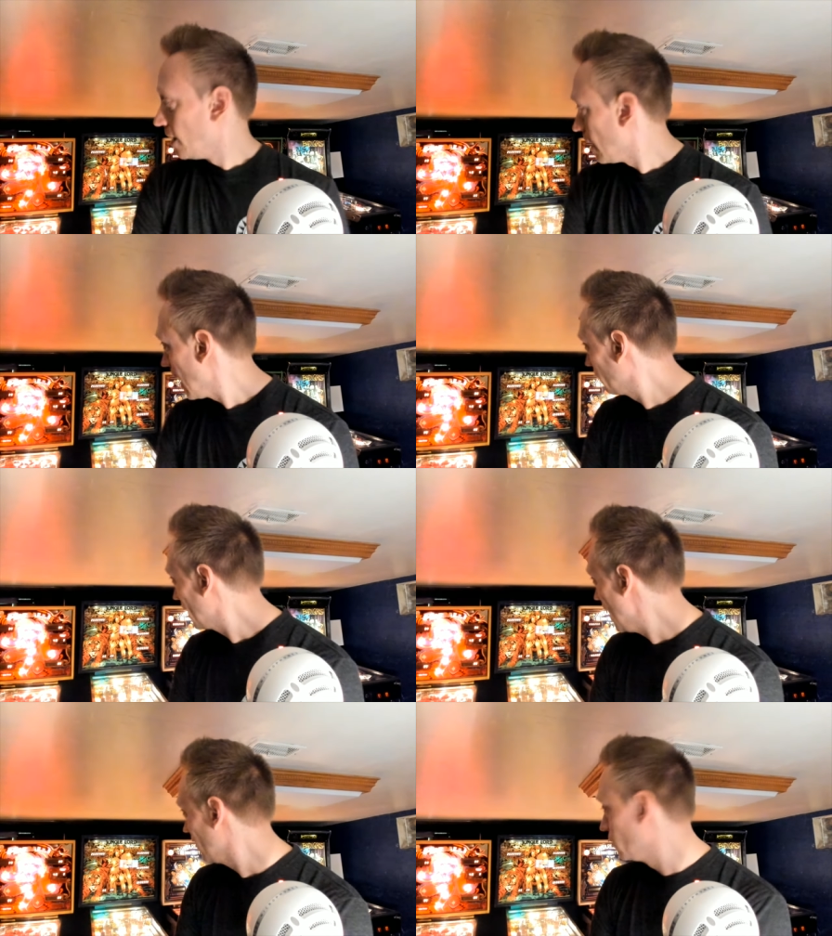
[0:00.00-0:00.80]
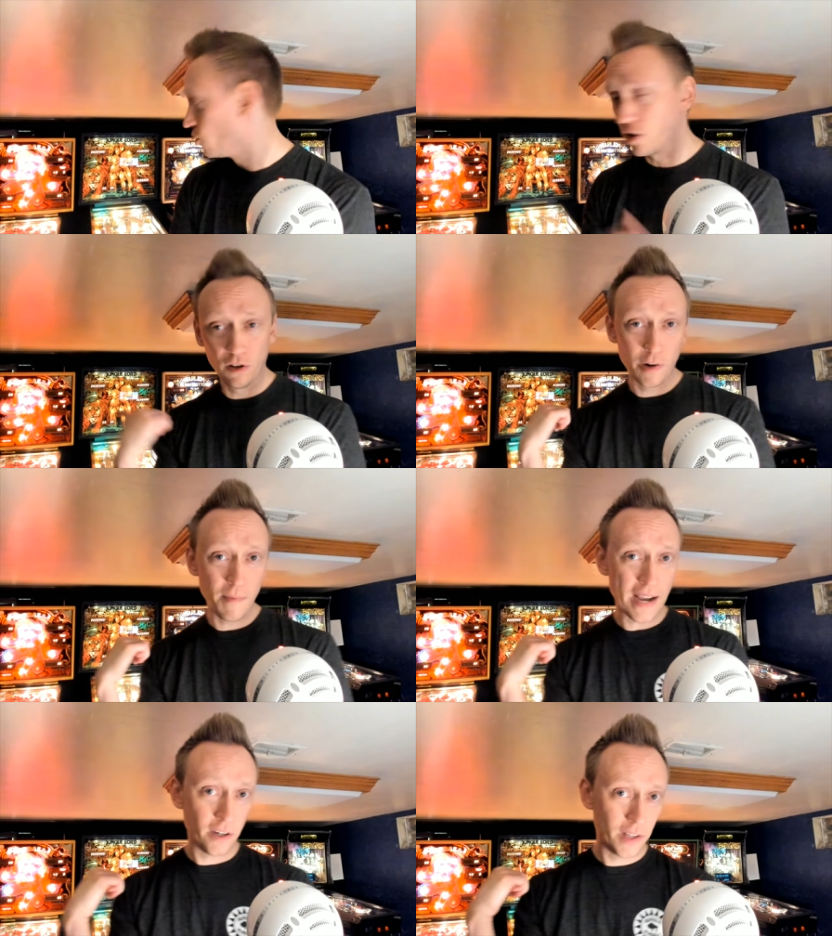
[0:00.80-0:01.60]
I've got a Jungle Lord
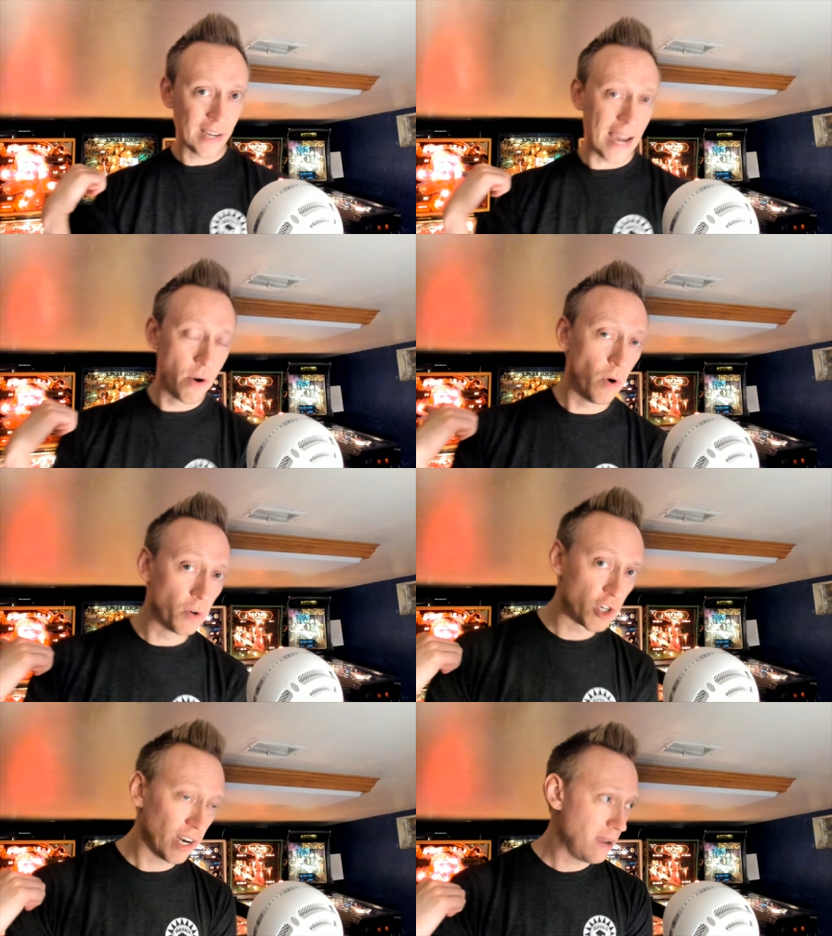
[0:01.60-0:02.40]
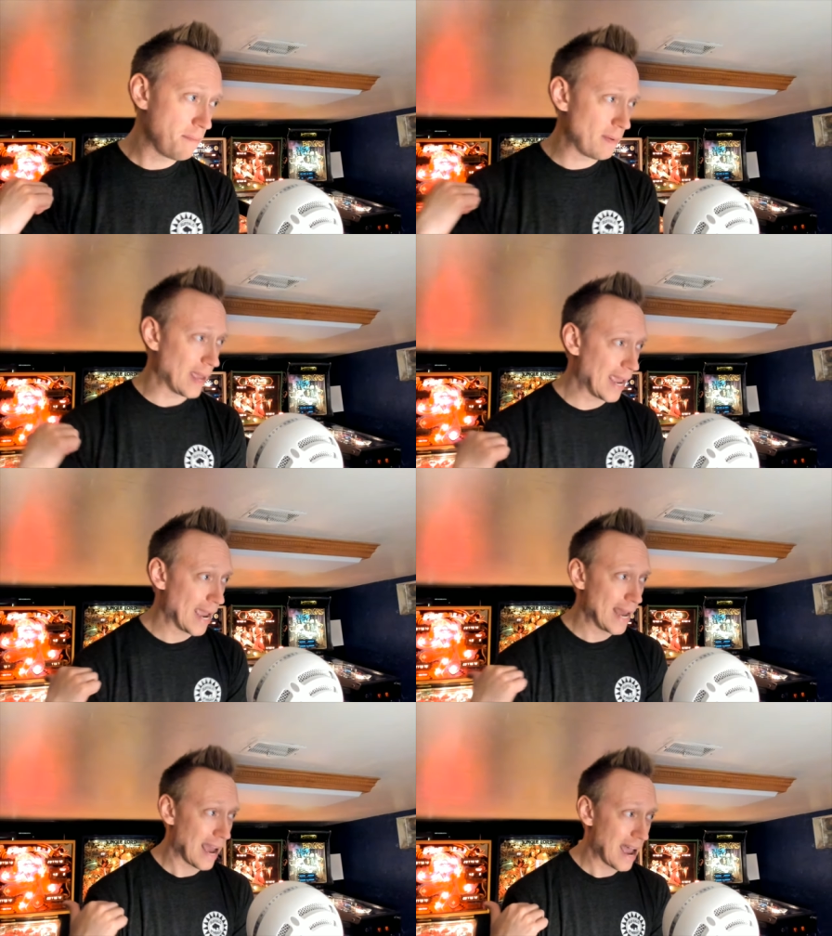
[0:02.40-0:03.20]
back there, the guy who won't shut up,
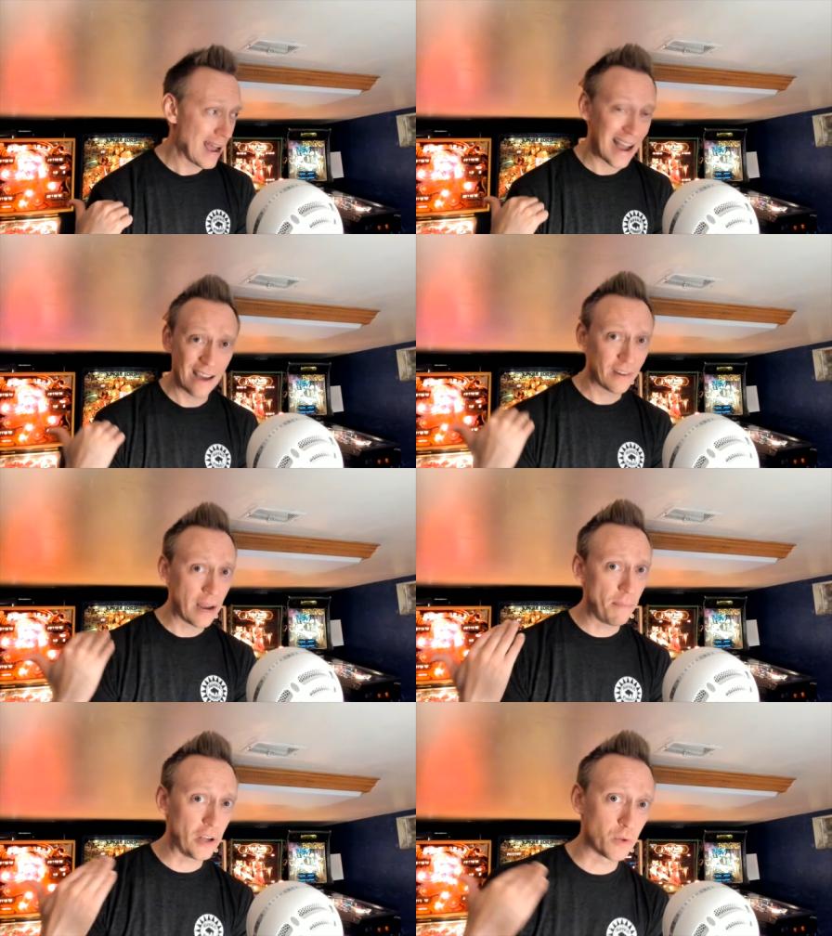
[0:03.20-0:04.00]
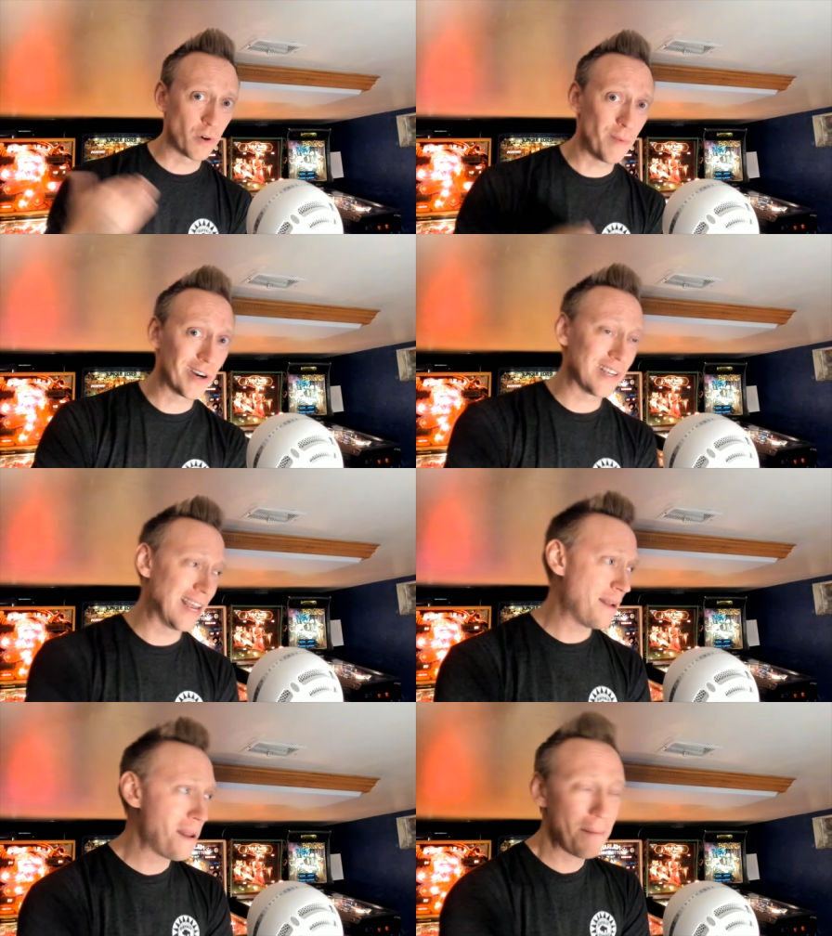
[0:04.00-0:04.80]
and I've got ball swirl marks,
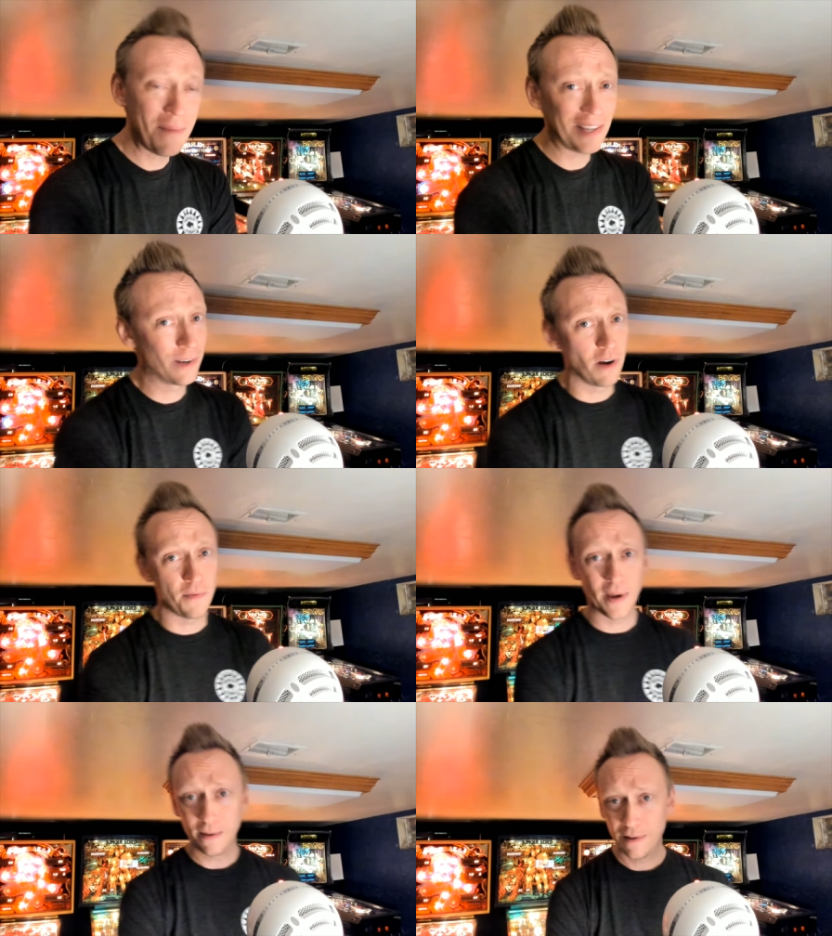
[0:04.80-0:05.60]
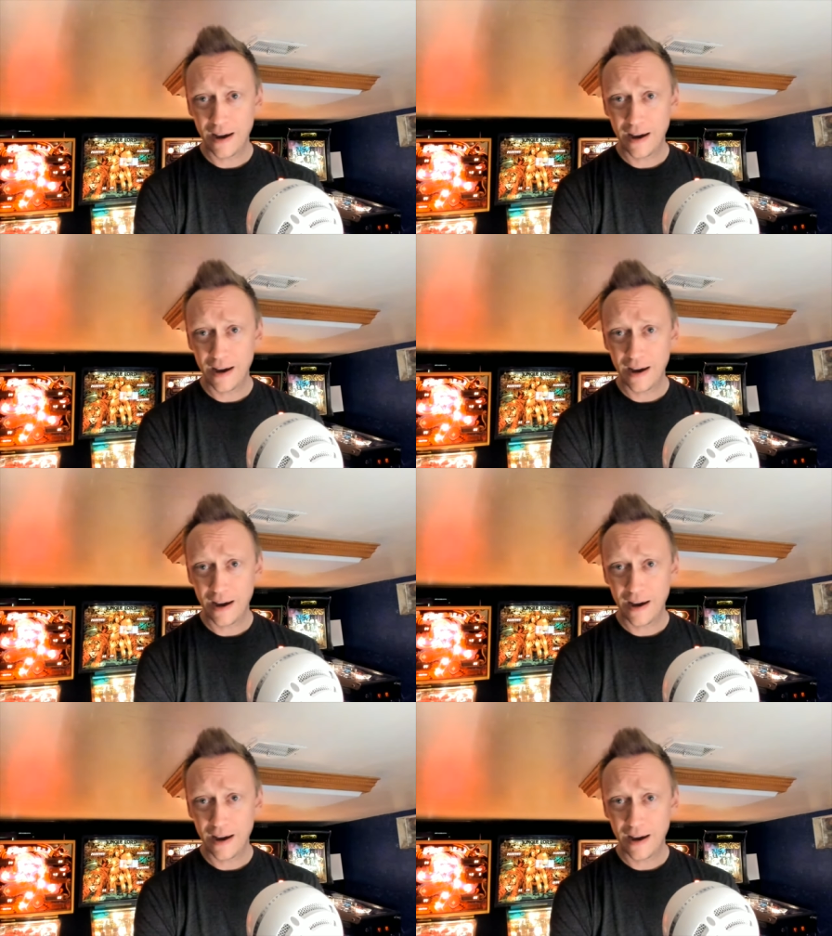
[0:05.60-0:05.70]
and I'm not messing with it.